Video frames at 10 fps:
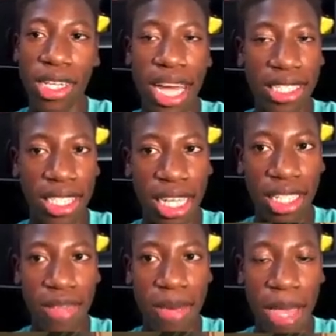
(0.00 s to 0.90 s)
necessarily
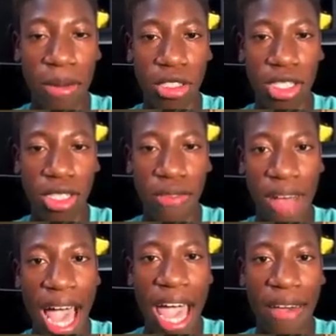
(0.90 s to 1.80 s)
be able to
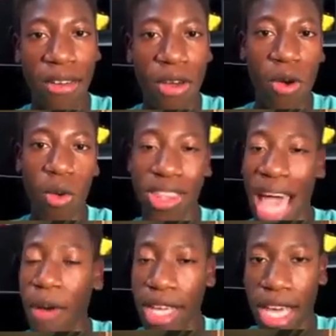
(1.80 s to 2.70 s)
survive
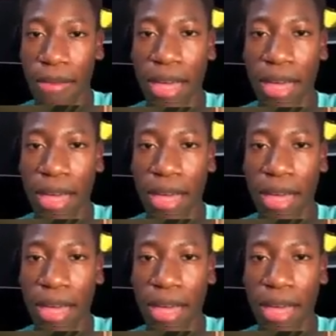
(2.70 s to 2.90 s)
without him.